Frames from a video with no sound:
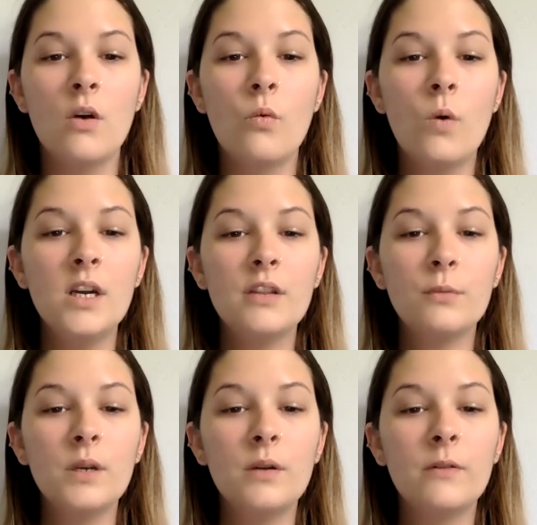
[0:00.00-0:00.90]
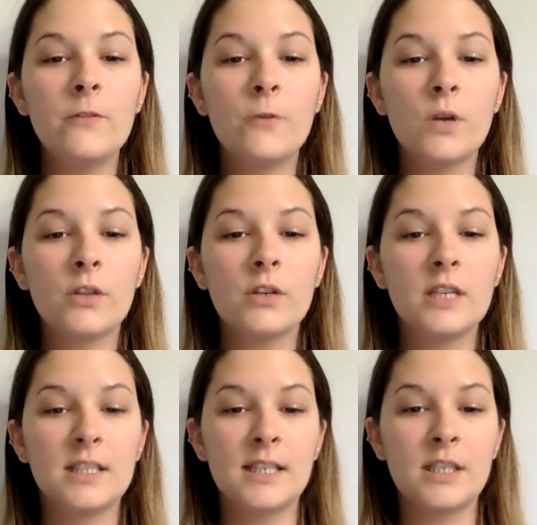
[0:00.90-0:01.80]
1 to 3, you have a 4th to
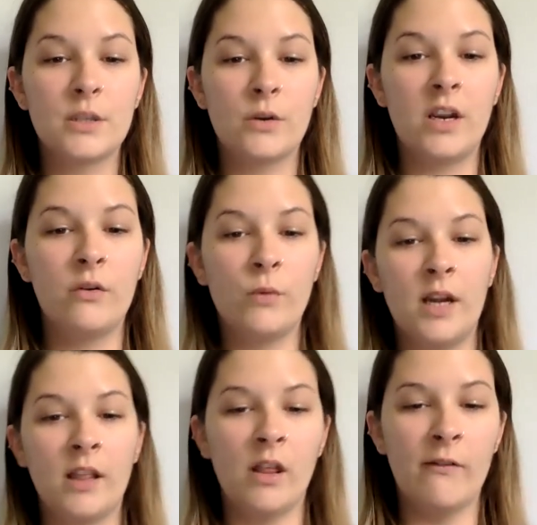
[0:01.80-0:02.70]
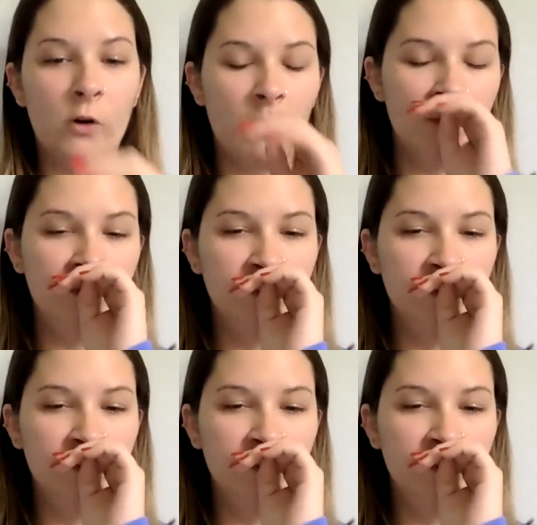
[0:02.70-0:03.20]
6th grade reading level.